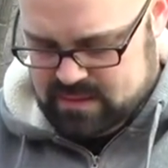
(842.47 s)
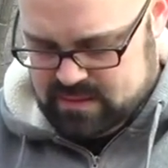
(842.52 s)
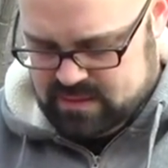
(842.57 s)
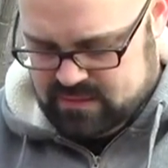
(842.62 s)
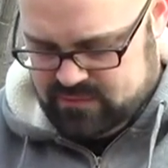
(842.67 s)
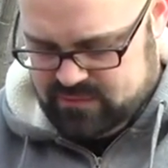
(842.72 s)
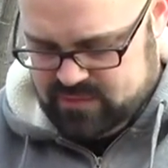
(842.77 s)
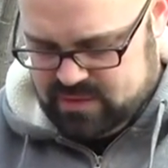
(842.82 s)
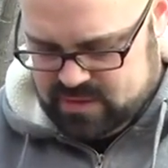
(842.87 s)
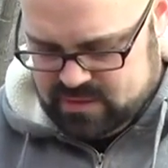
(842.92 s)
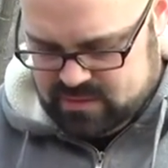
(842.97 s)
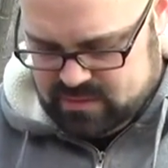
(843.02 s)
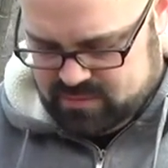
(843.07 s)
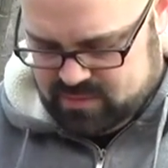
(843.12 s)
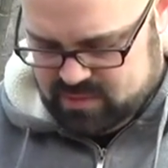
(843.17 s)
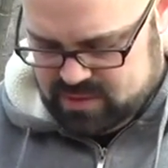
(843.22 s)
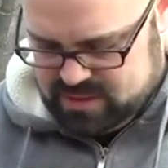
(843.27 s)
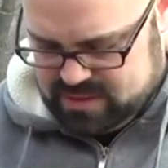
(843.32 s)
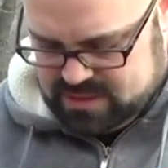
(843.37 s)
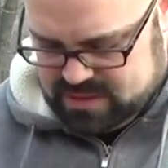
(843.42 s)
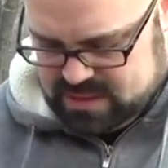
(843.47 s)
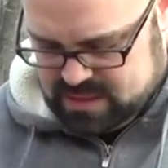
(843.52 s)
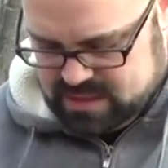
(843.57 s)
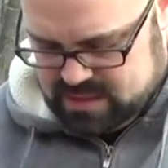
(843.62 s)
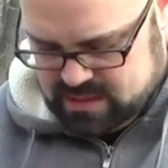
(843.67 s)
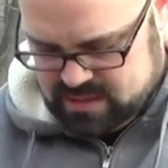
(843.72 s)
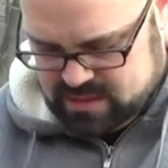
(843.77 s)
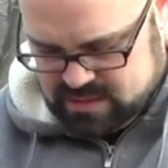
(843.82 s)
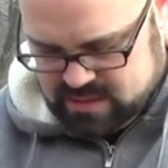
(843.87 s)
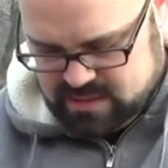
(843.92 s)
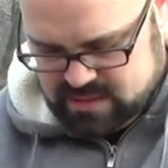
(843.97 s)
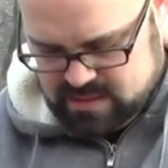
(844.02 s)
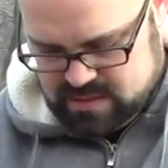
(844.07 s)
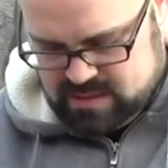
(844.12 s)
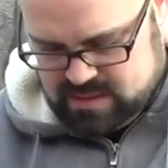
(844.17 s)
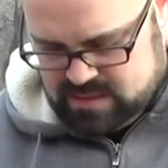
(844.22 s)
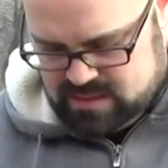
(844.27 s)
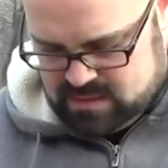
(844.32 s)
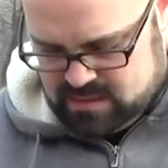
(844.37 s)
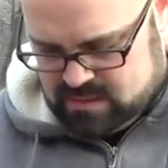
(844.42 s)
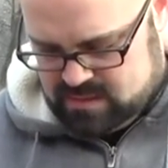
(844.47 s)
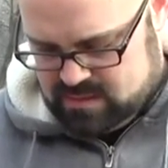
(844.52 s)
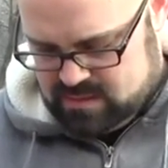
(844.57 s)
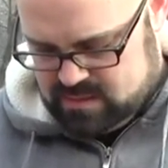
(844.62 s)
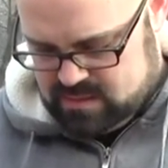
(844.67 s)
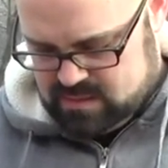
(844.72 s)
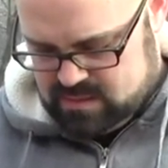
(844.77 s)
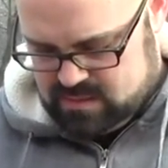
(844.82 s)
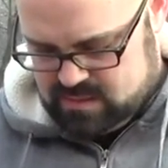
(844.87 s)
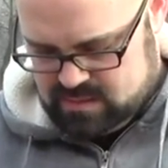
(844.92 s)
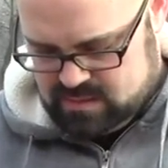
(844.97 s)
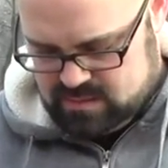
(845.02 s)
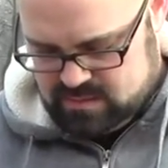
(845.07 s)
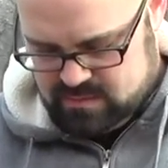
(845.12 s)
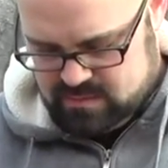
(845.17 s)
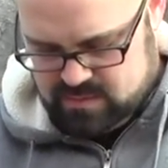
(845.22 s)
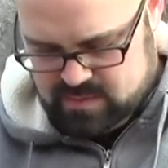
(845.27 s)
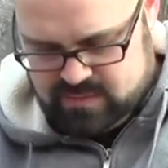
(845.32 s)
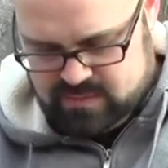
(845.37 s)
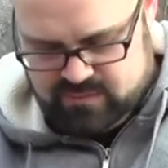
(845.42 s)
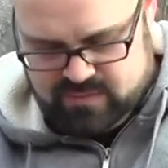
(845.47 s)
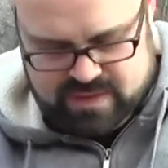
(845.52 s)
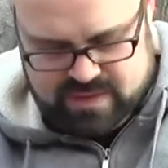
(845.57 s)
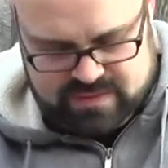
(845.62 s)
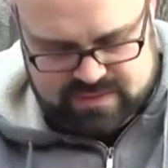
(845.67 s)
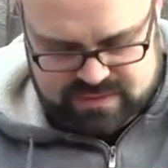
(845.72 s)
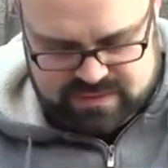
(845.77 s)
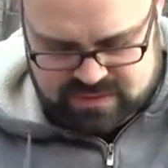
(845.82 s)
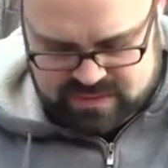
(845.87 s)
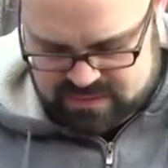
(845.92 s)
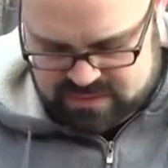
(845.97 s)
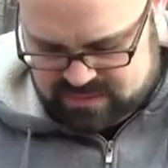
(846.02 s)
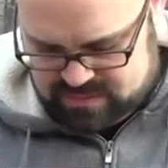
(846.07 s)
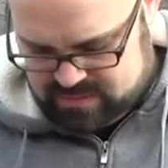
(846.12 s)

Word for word: And they fit in there pretty tight. It fits.